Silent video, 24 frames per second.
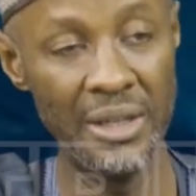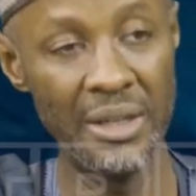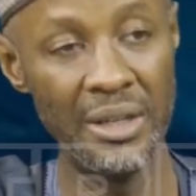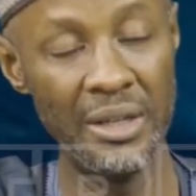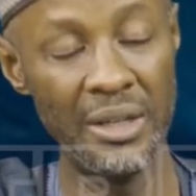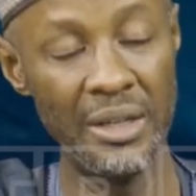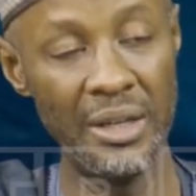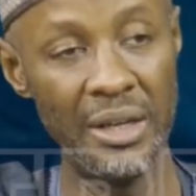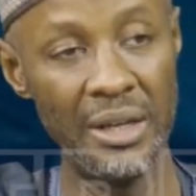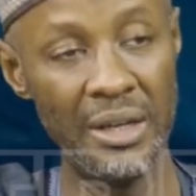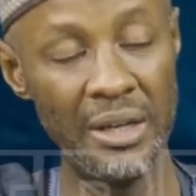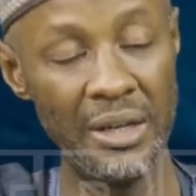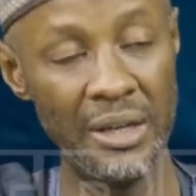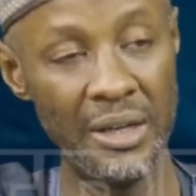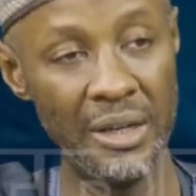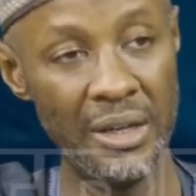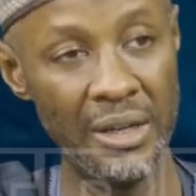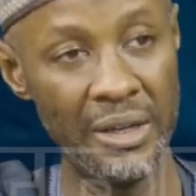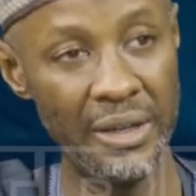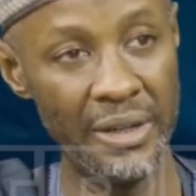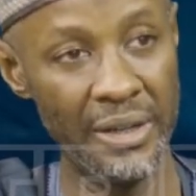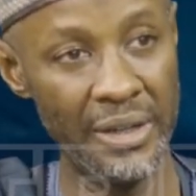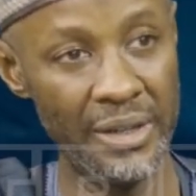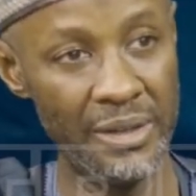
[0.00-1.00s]
Mm.
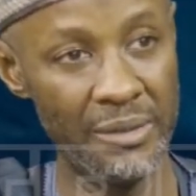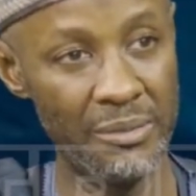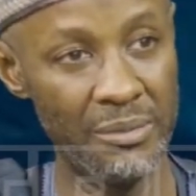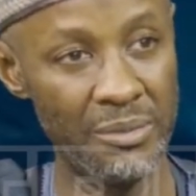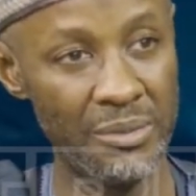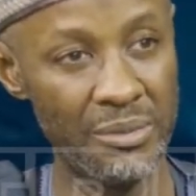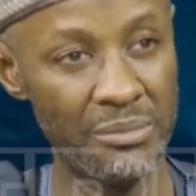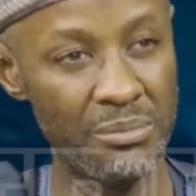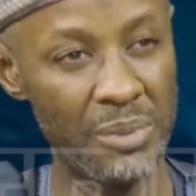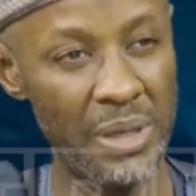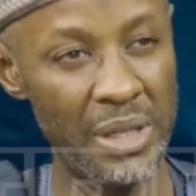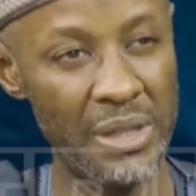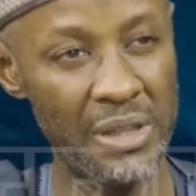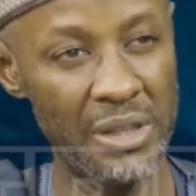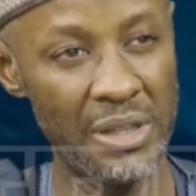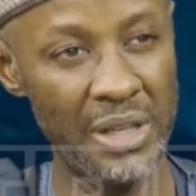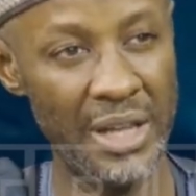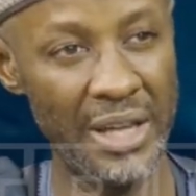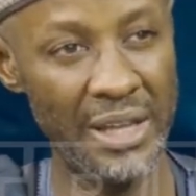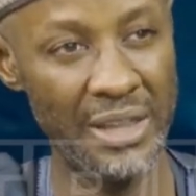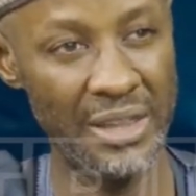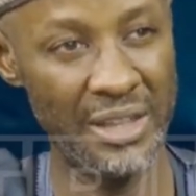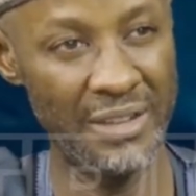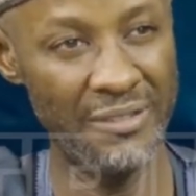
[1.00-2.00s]
Uh, in places
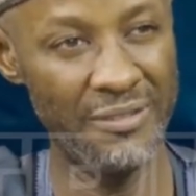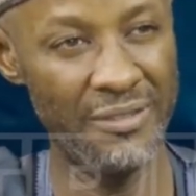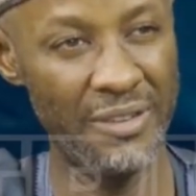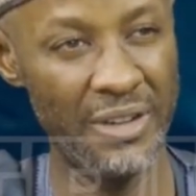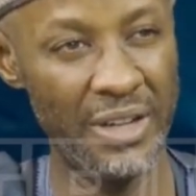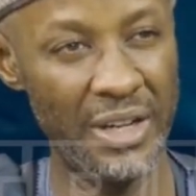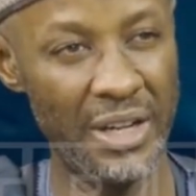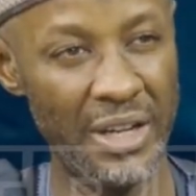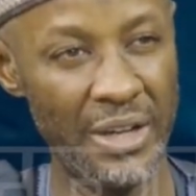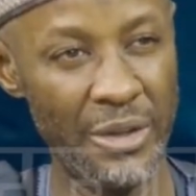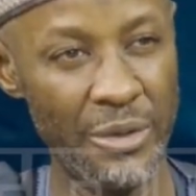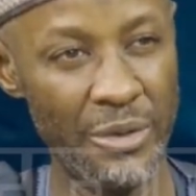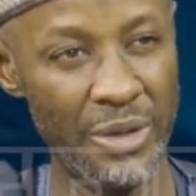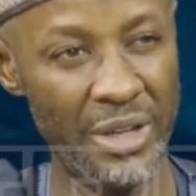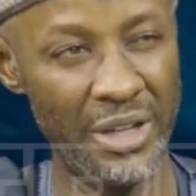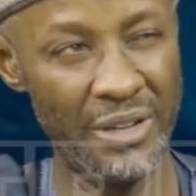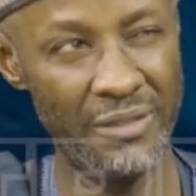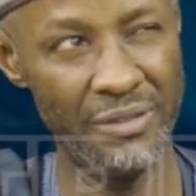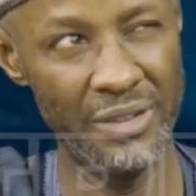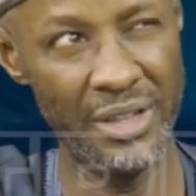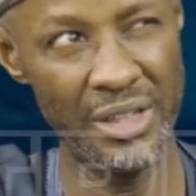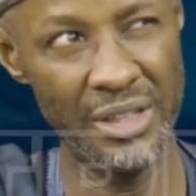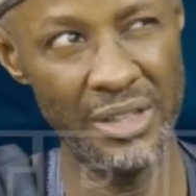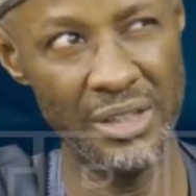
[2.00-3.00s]
like Zamfara, you
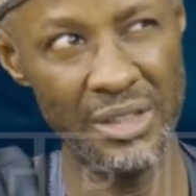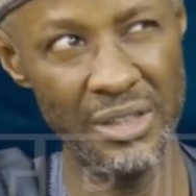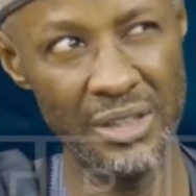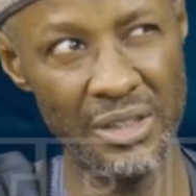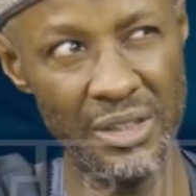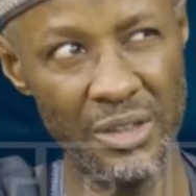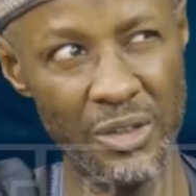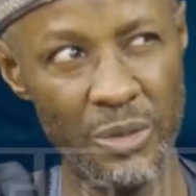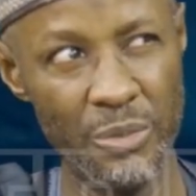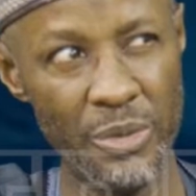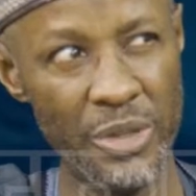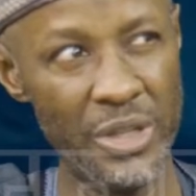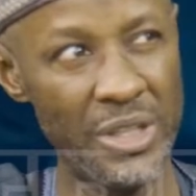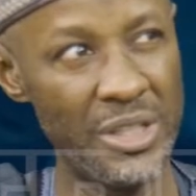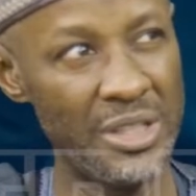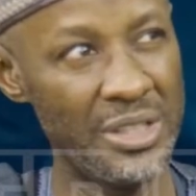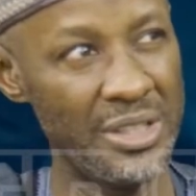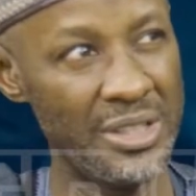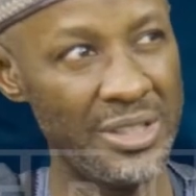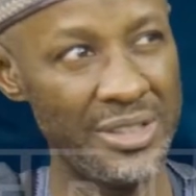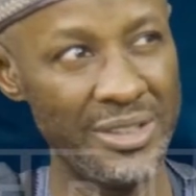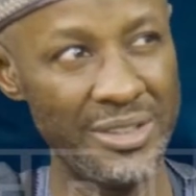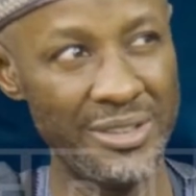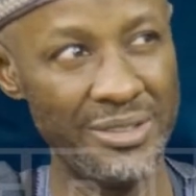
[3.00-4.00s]
have, I think, the
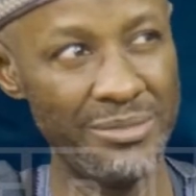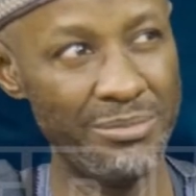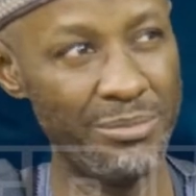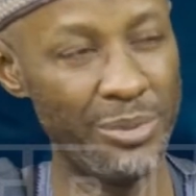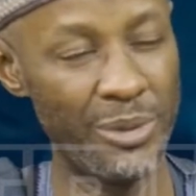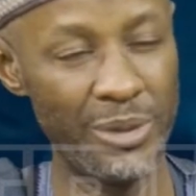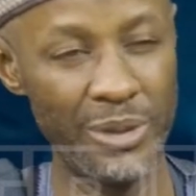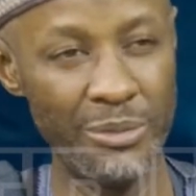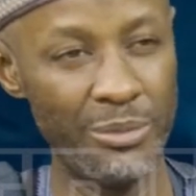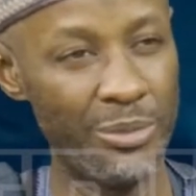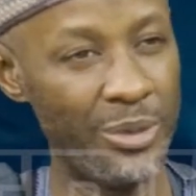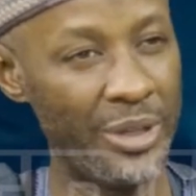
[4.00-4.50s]
community, yeah, pol yeah.